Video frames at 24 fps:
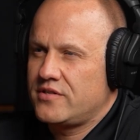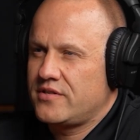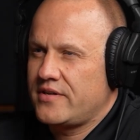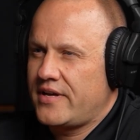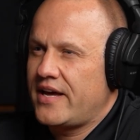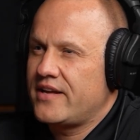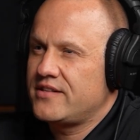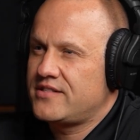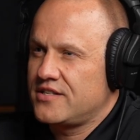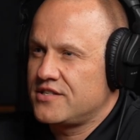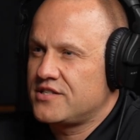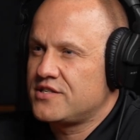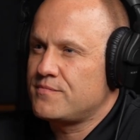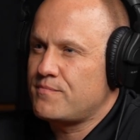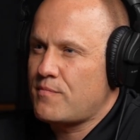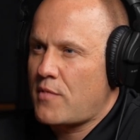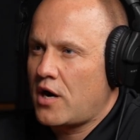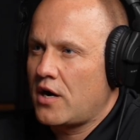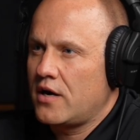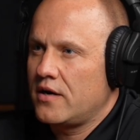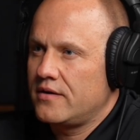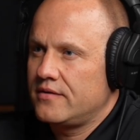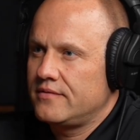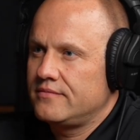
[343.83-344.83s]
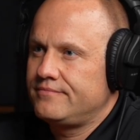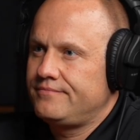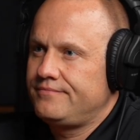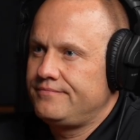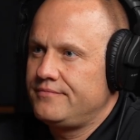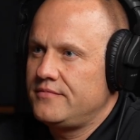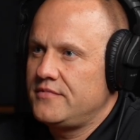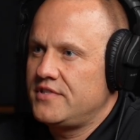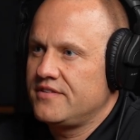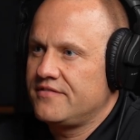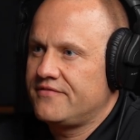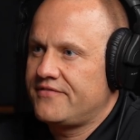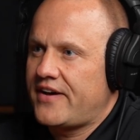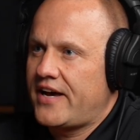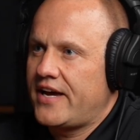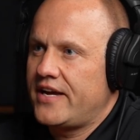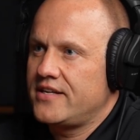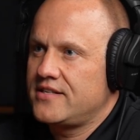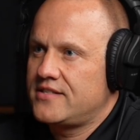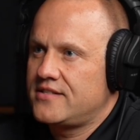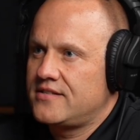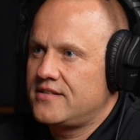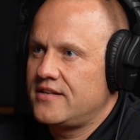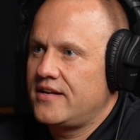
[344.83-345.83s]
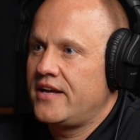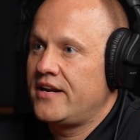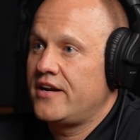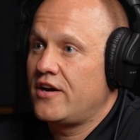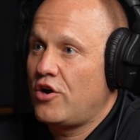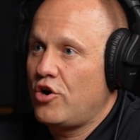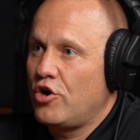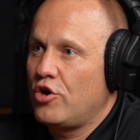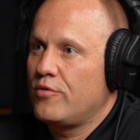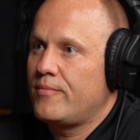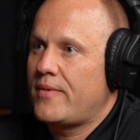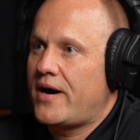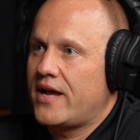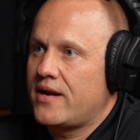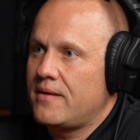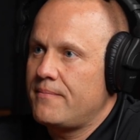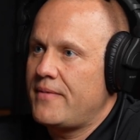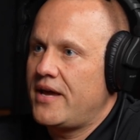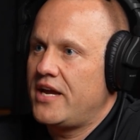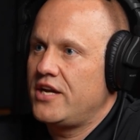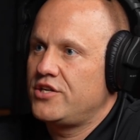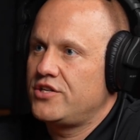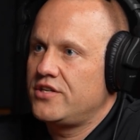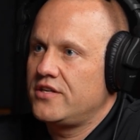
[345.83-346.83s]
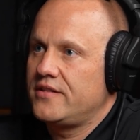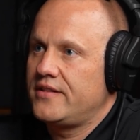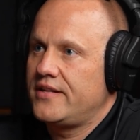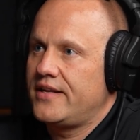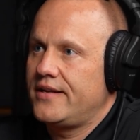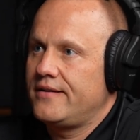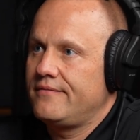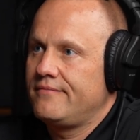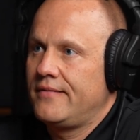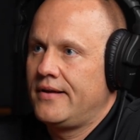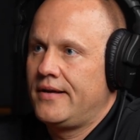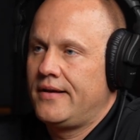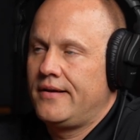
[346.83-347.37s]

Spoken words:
So that's a smart device and a home automation that